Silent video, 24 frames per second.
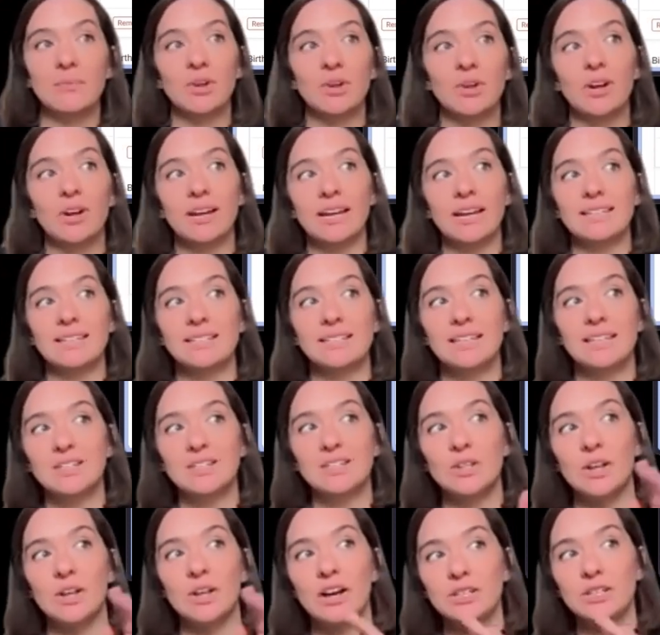they're going to get sent
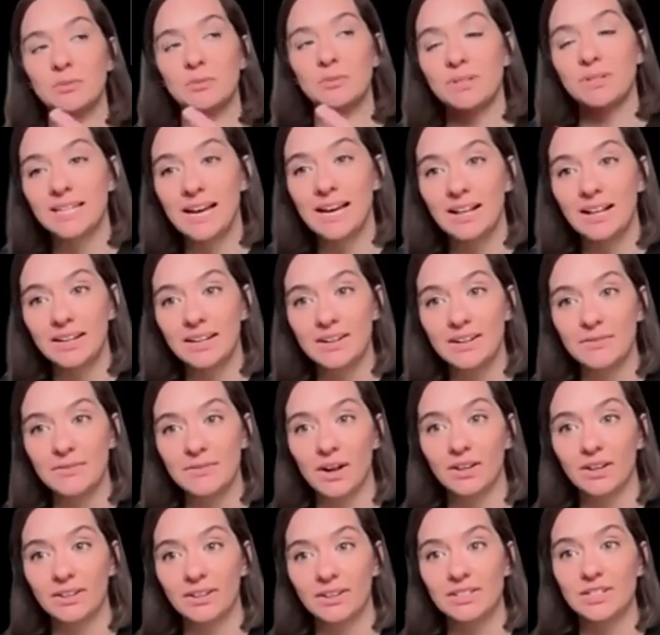to the hospitality
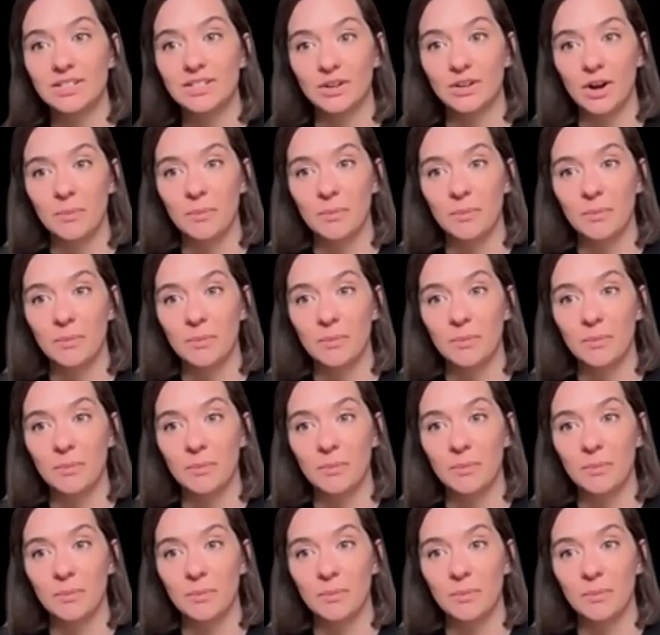volunteer